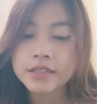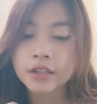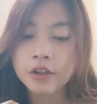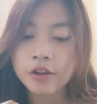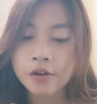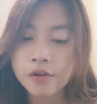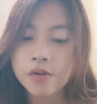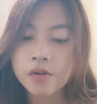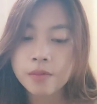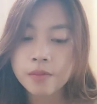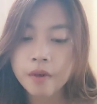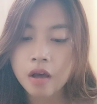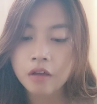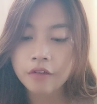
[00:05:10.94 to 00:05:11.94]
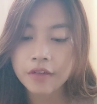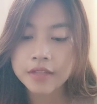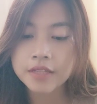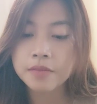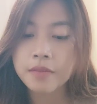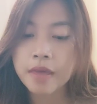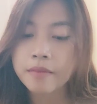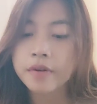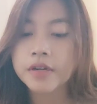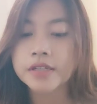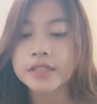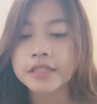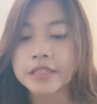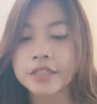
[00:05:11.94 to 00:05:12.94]
group of its
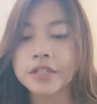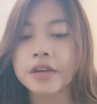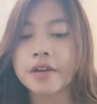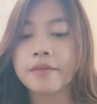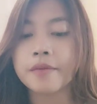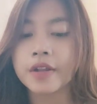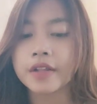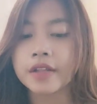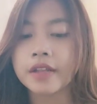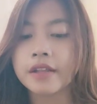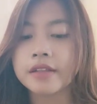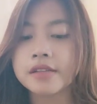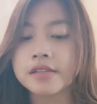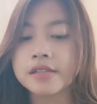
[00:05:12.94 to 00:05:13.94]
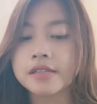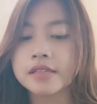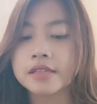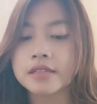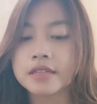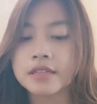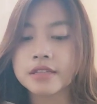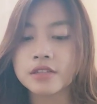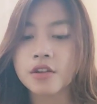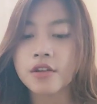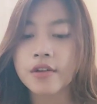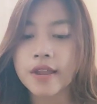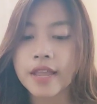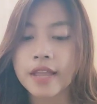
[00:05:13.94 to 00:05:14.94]
members teach British
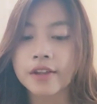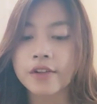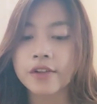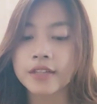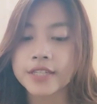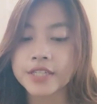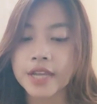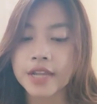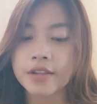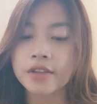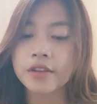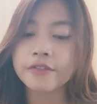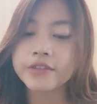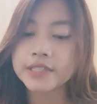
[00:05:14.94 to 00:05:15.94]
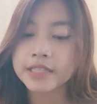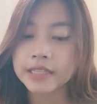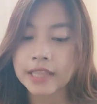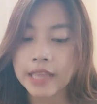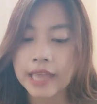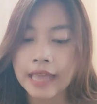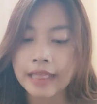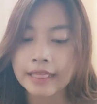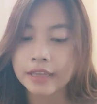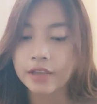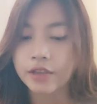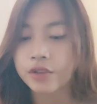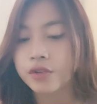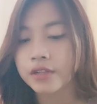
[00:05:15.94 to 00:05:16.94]
history in college and university in
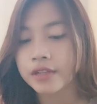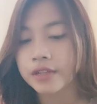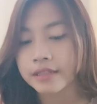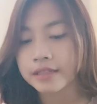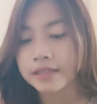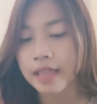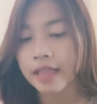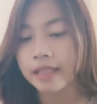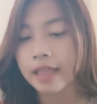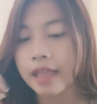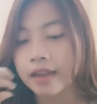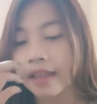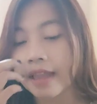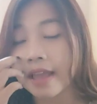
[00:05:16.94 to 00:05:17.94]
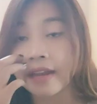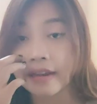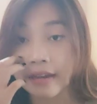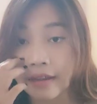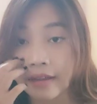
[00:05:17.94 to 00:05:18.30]
the United States and Canada.